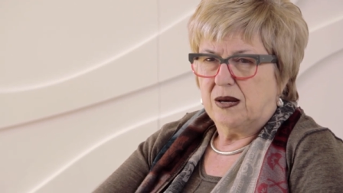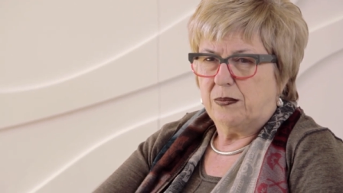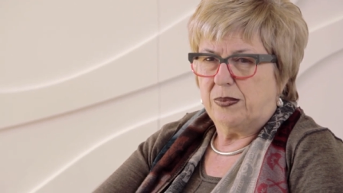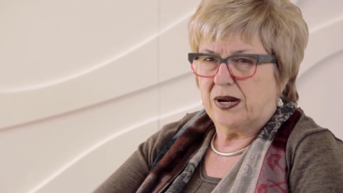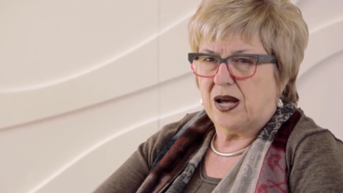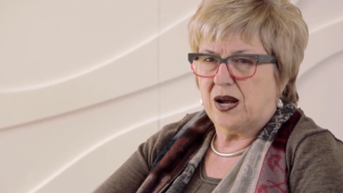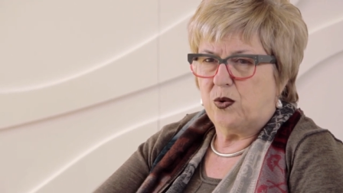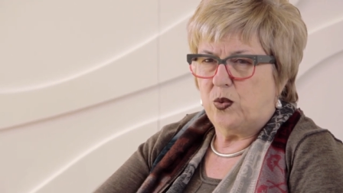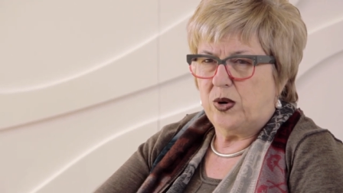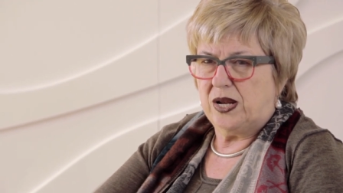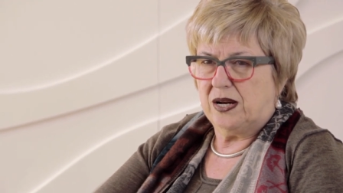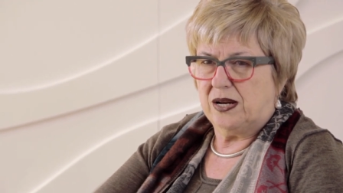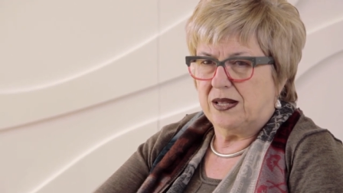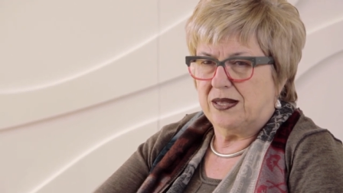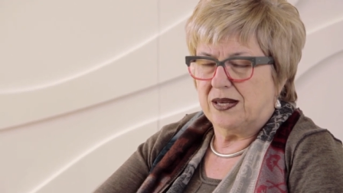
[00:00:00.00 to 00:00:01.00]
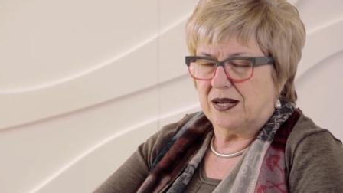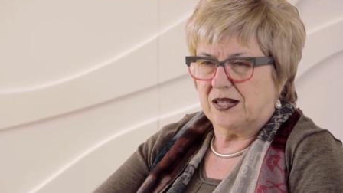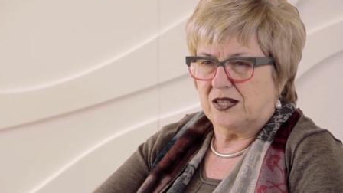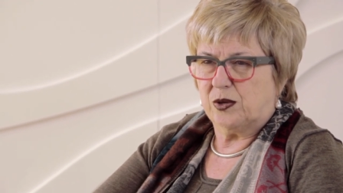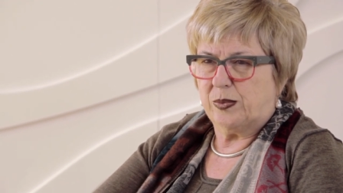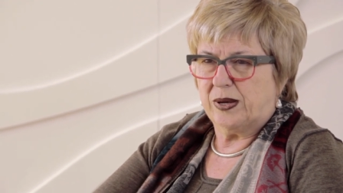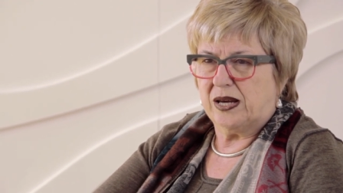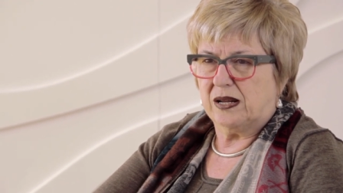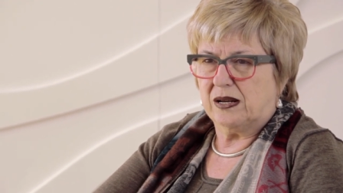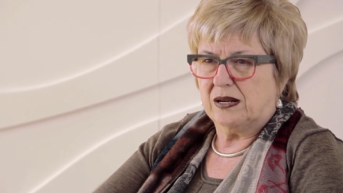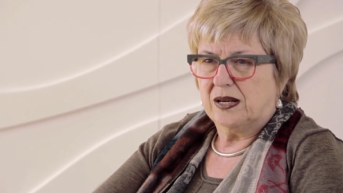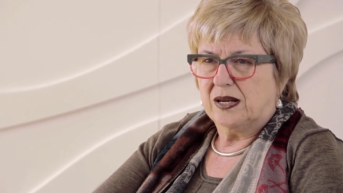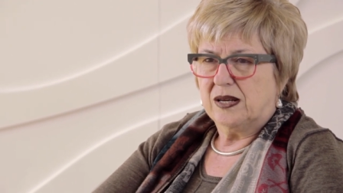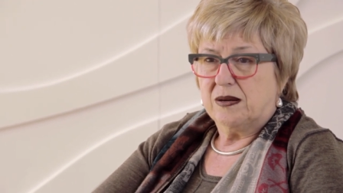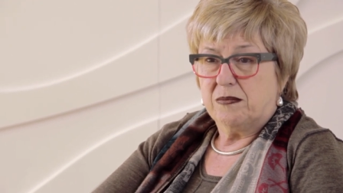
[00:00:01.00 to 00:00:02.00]
But I really think it's
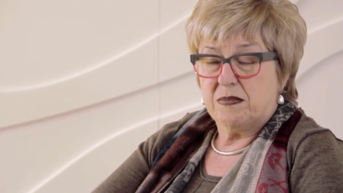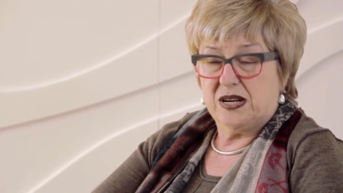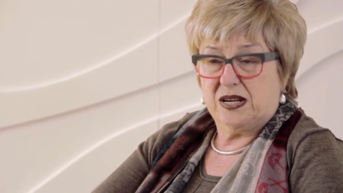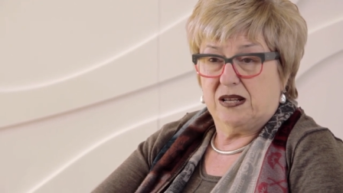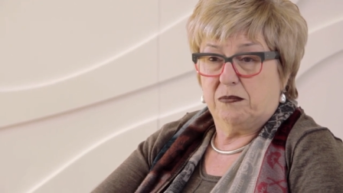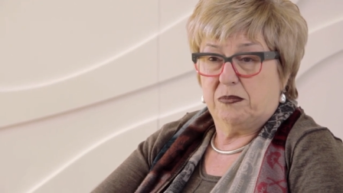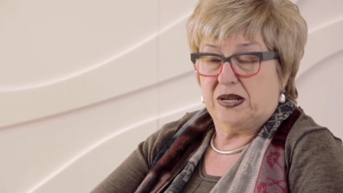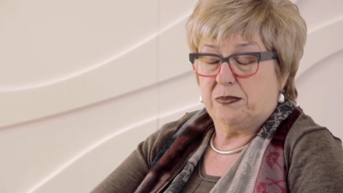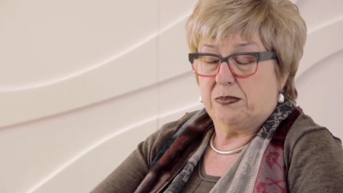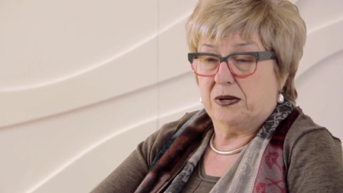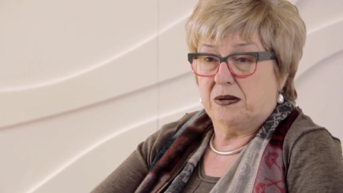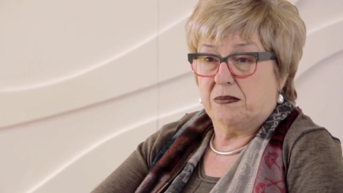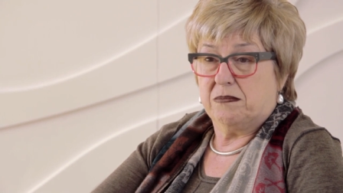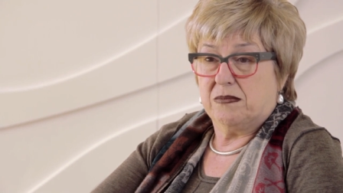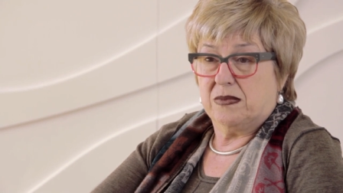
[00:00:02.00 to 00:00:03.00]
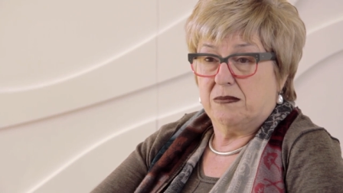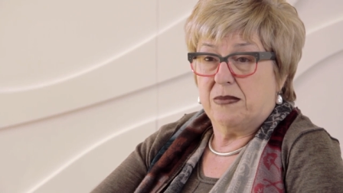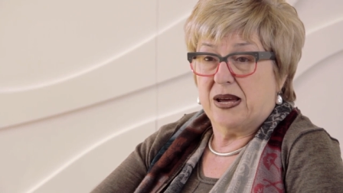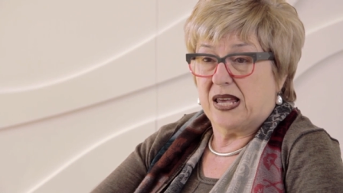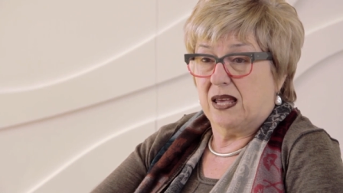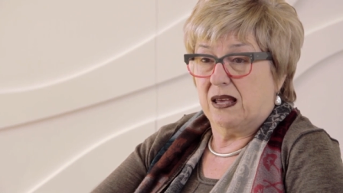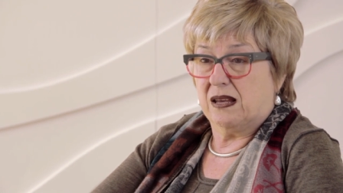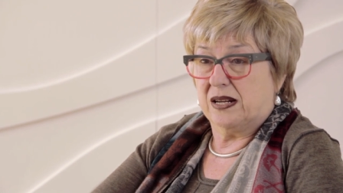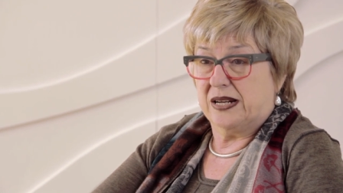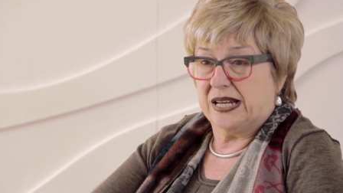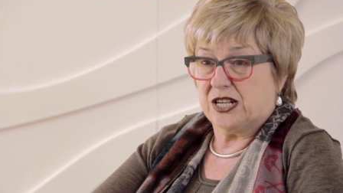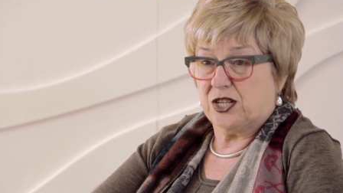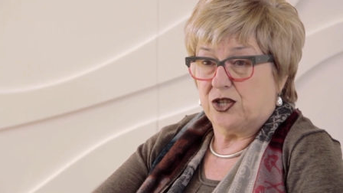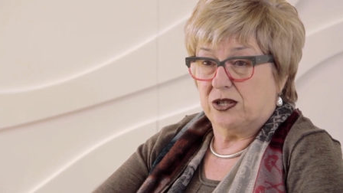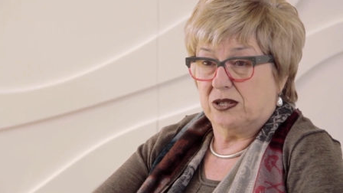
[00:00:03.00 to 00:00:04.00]
about meeting people and making
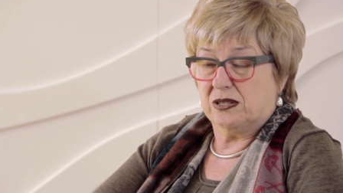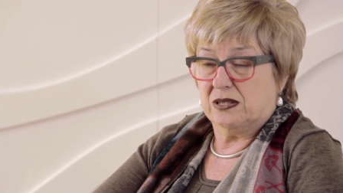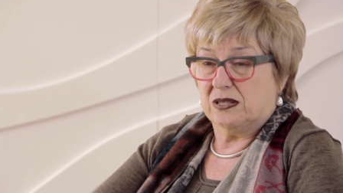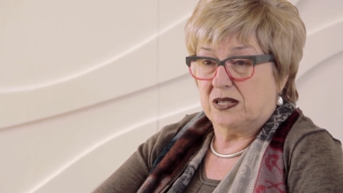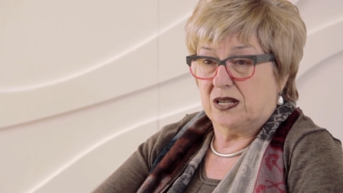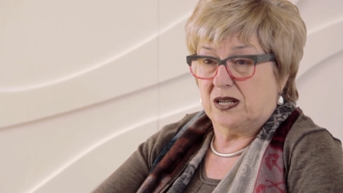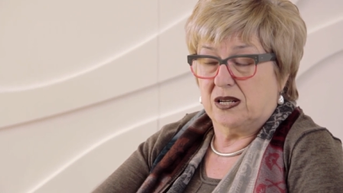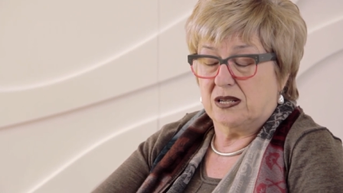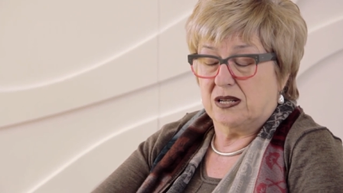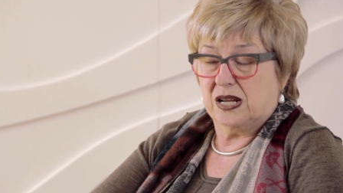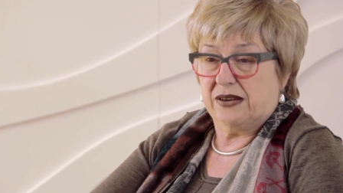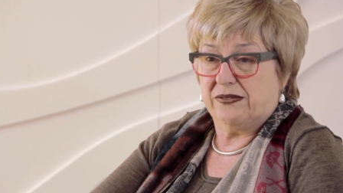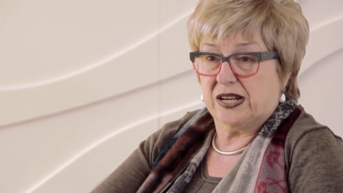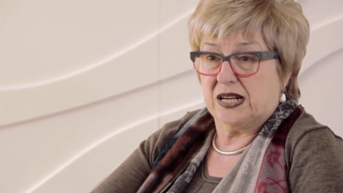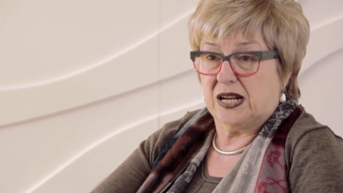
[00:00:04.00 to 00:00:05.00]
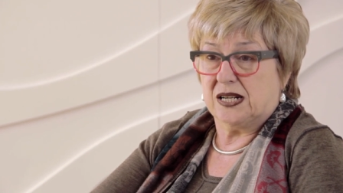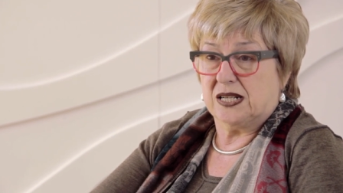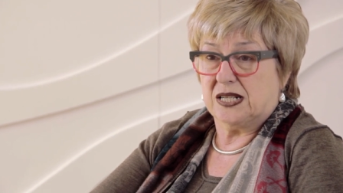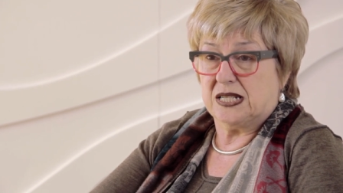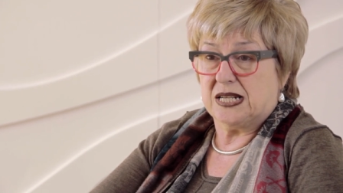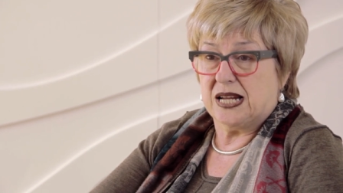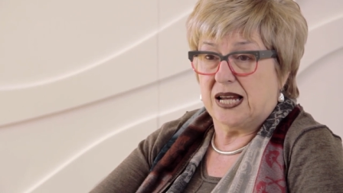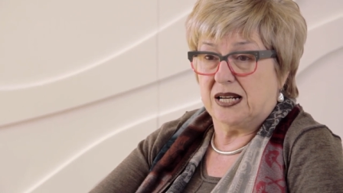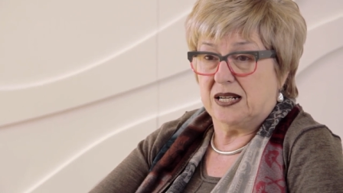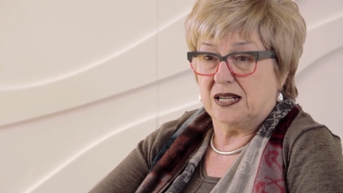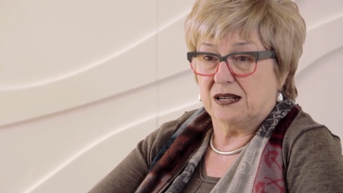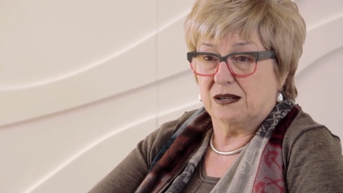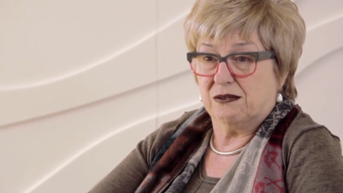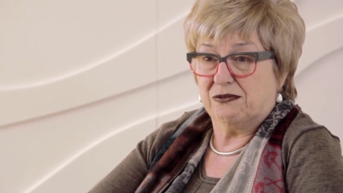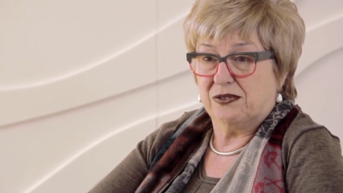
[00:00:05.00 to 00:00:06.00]
connections and having an
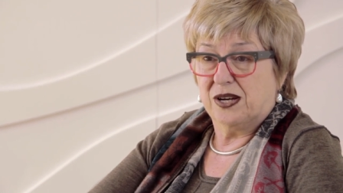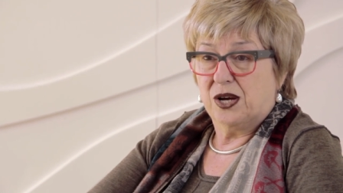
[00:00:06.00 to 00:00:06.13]
understanding of